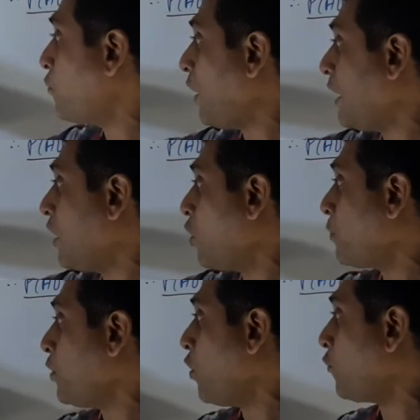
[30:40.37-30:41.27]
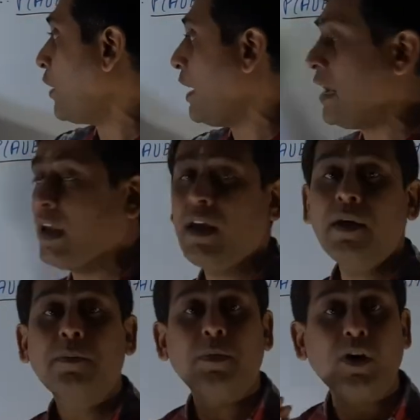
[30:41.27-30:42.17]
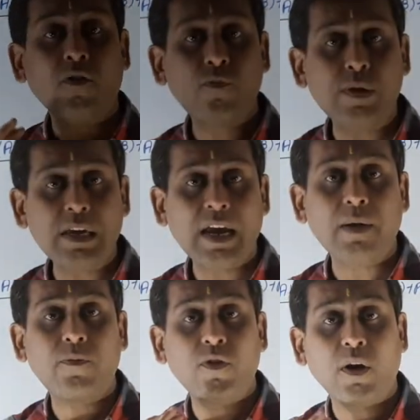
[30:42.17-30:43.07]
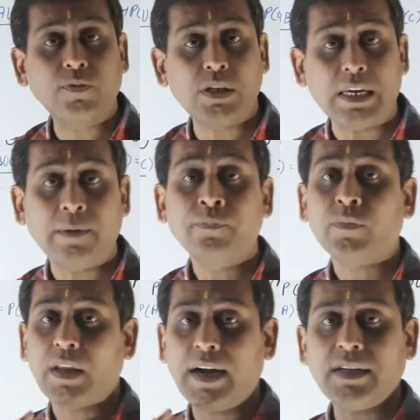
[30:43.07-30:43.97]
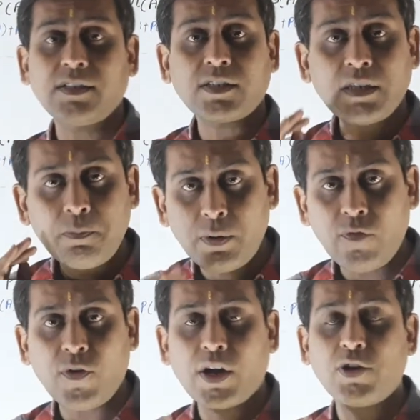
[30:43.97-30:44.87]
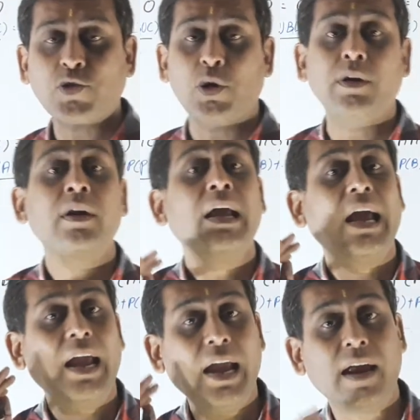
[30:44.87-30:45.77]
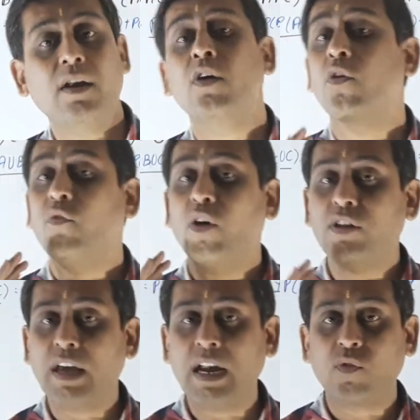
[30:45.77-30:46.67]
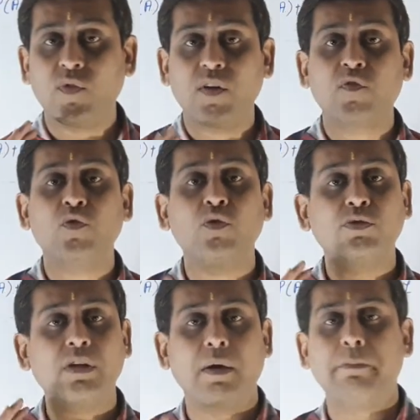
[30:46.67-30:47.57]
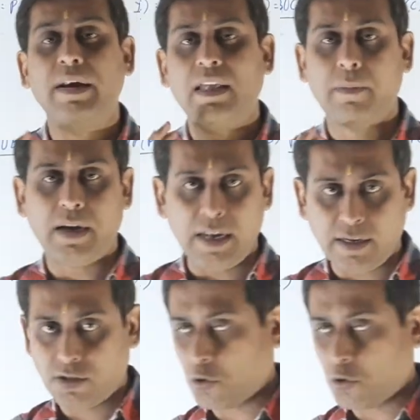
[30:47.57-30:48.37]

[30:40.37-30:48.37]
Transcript: finding out P of A, P of B and P of C, that is the simplification, and for that we have to use a mathematics.